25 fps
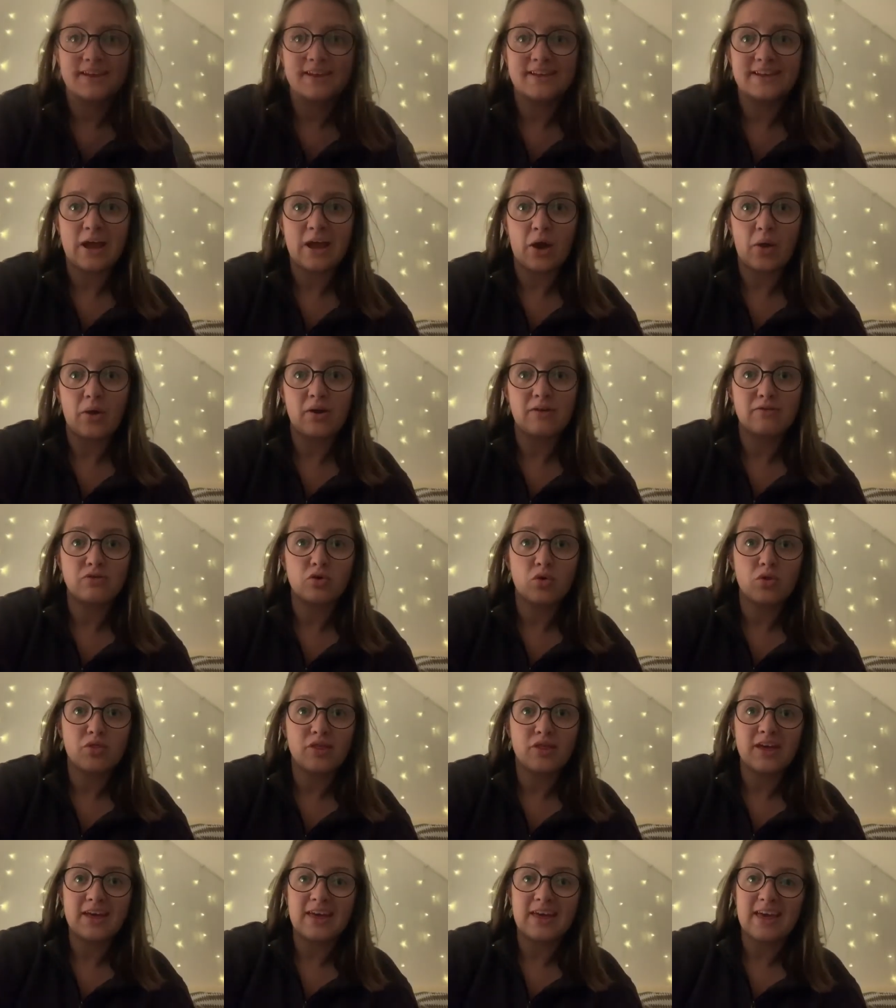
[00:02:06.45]
Now, if you're
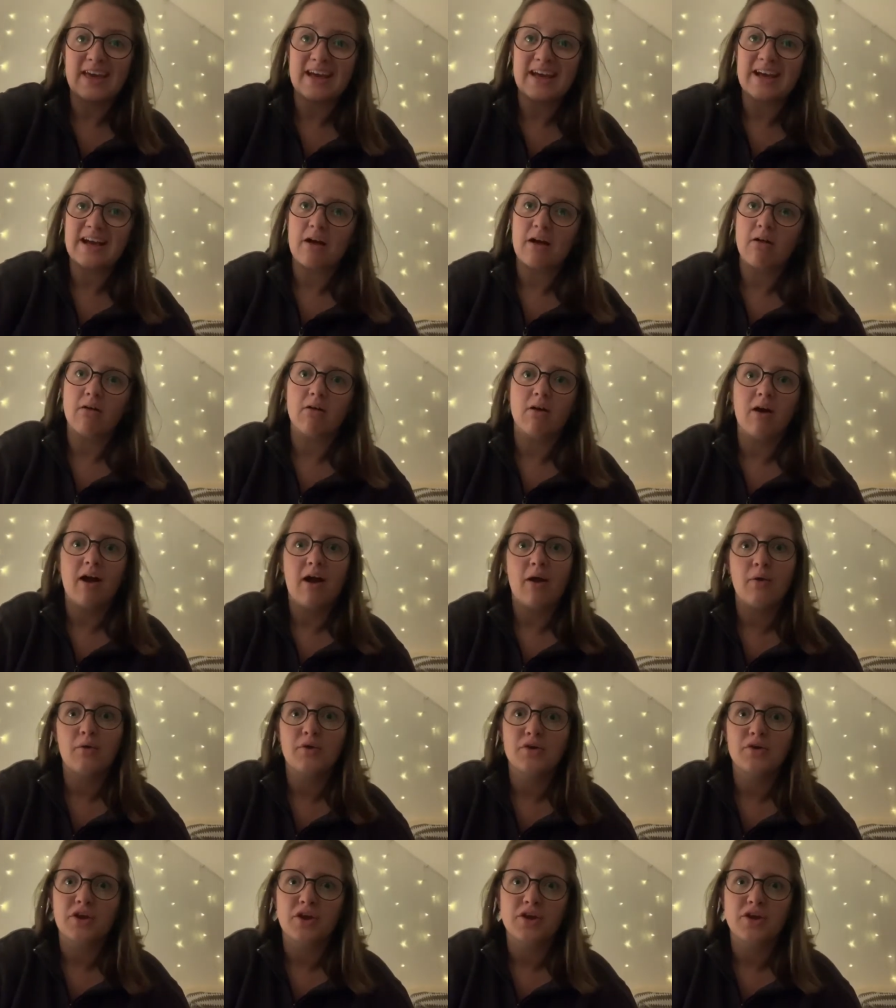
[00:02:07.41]
thinking, oh, how
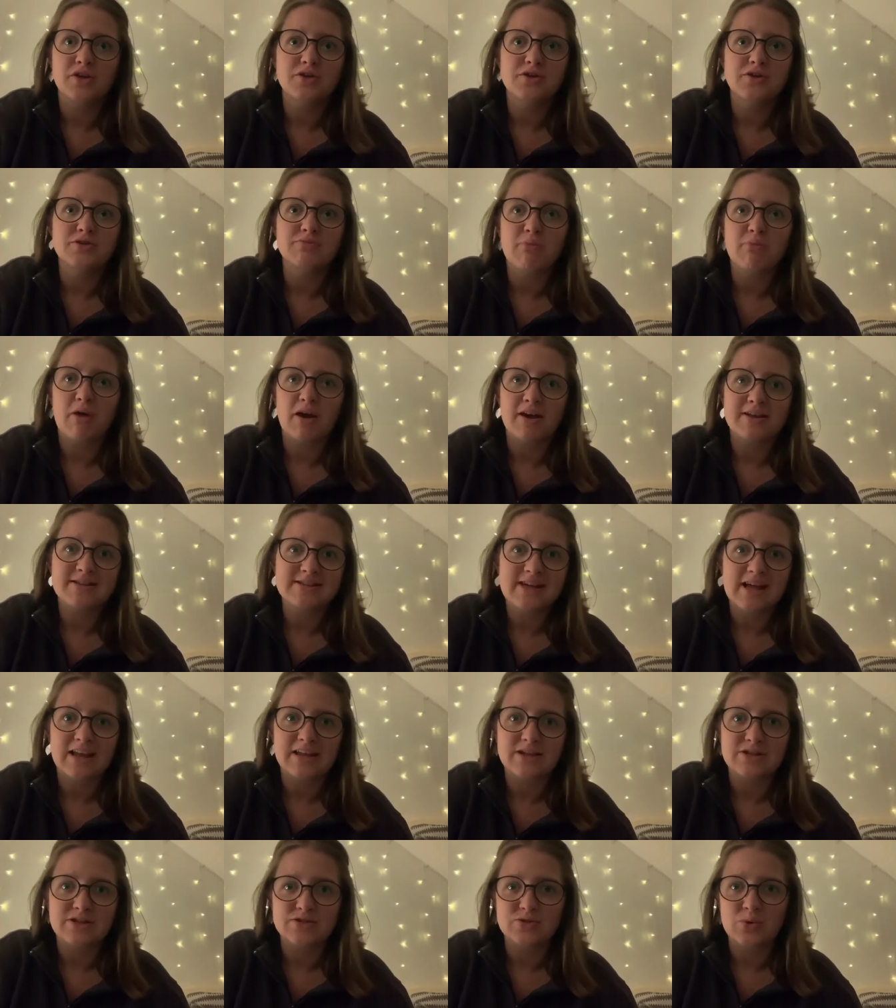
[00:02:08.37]
could I use my
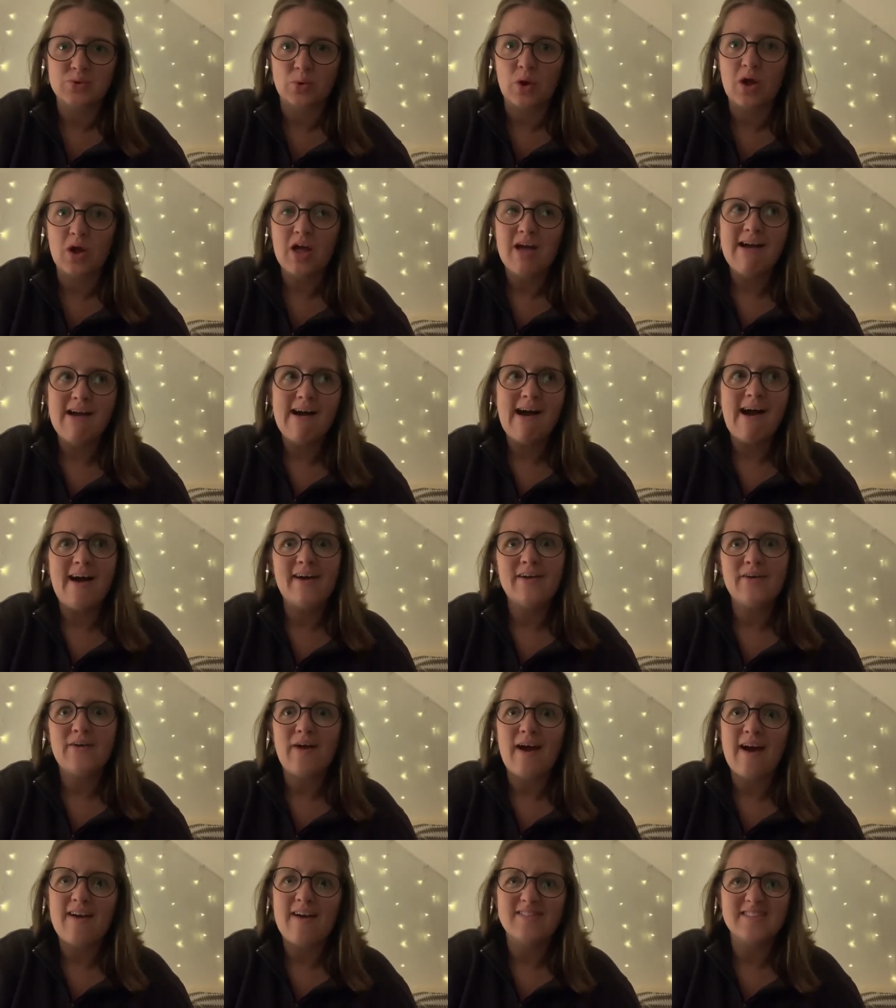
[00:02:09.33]
talents or I don't
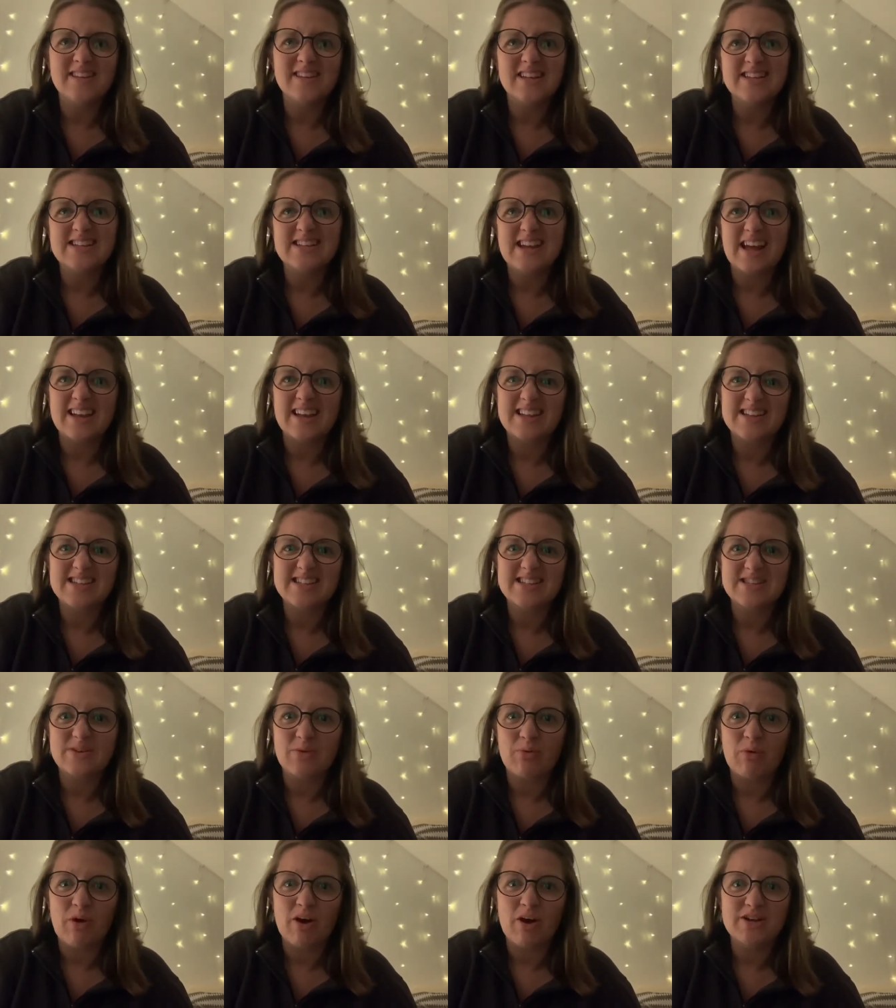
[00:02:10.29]
have any talents
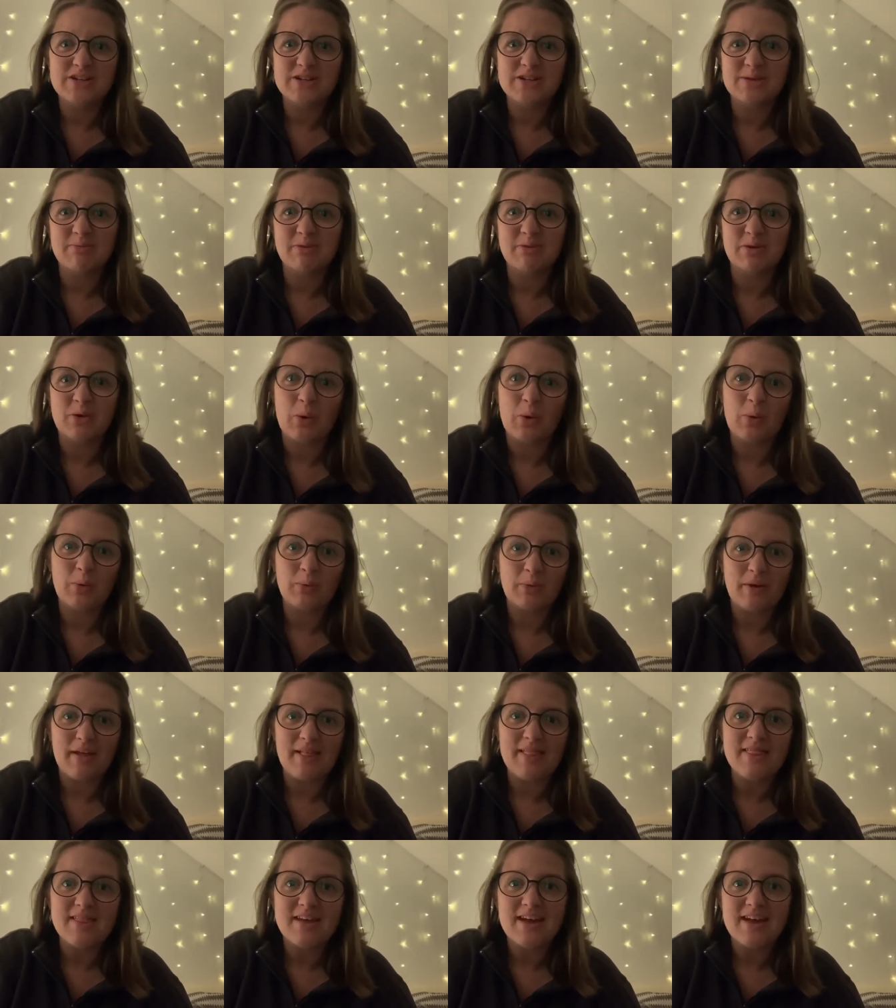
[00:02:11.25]
to worship God
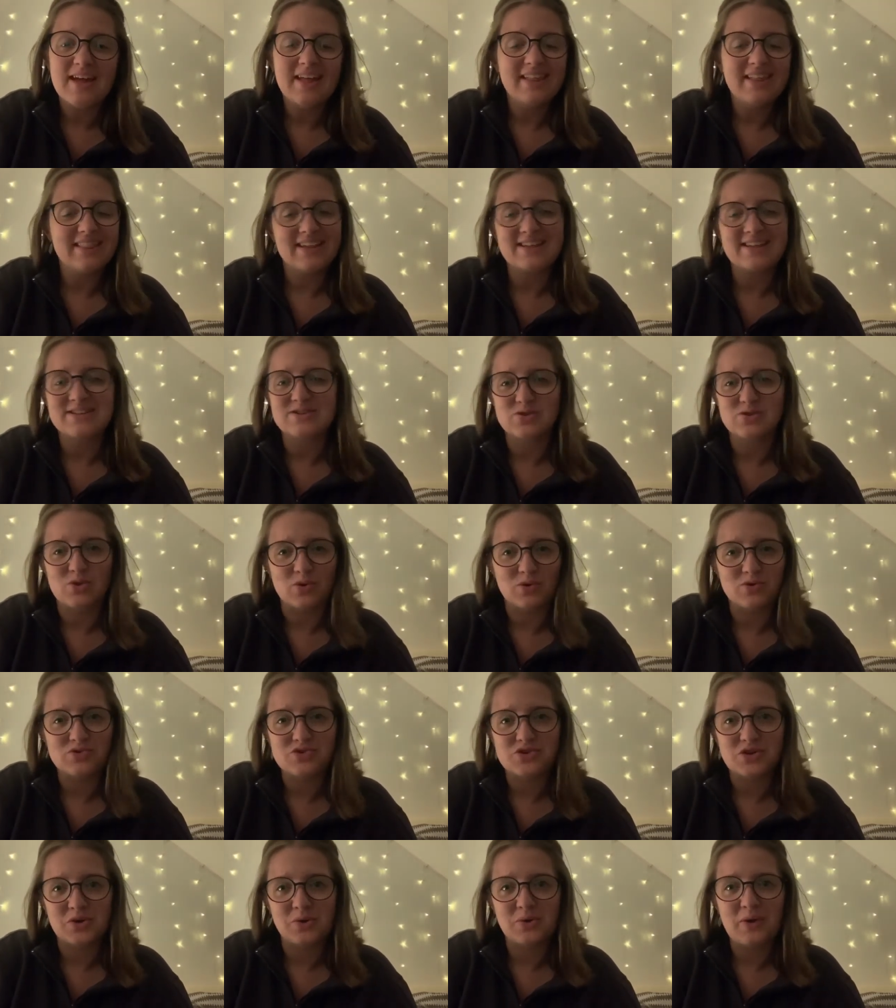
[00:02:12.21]
with, that's not
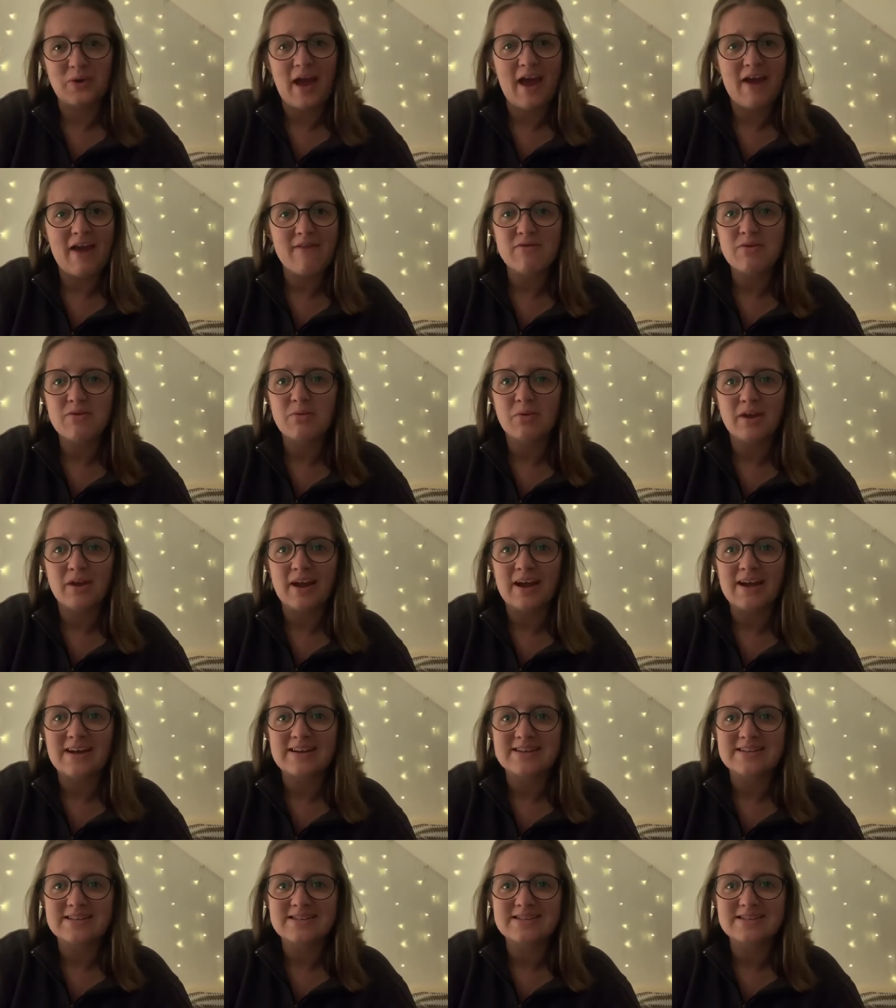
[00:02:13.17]
true. Everyone
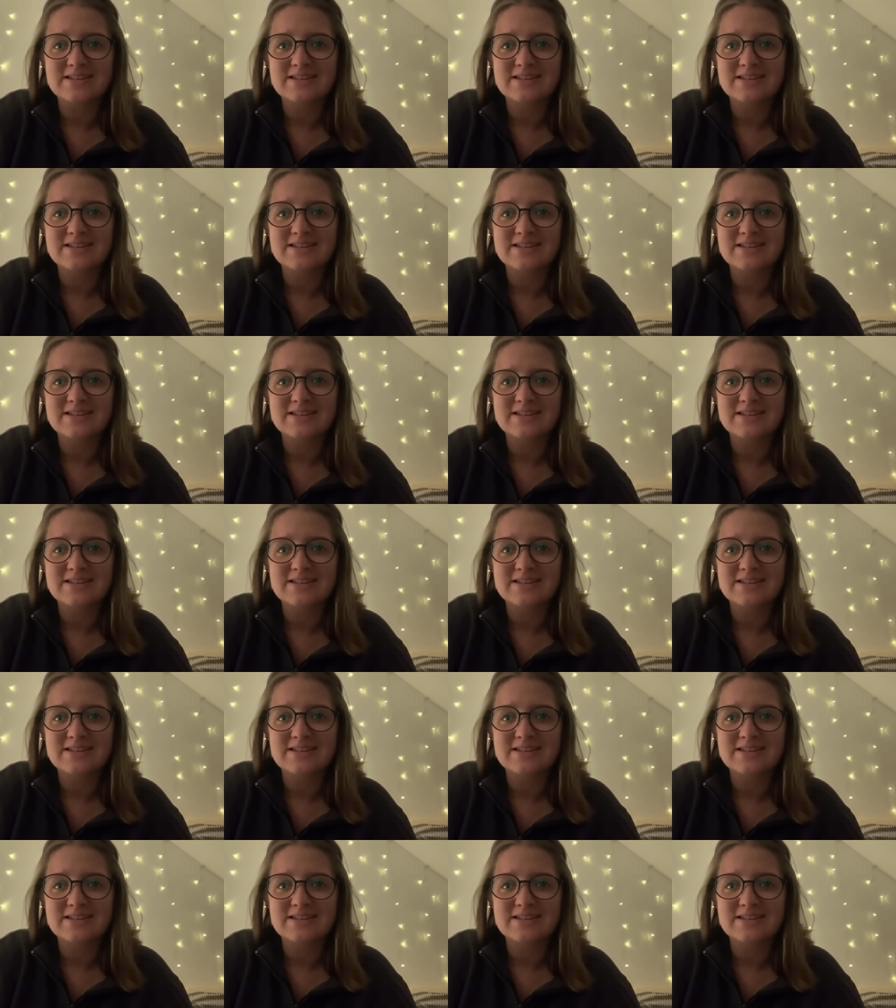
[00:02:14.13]
has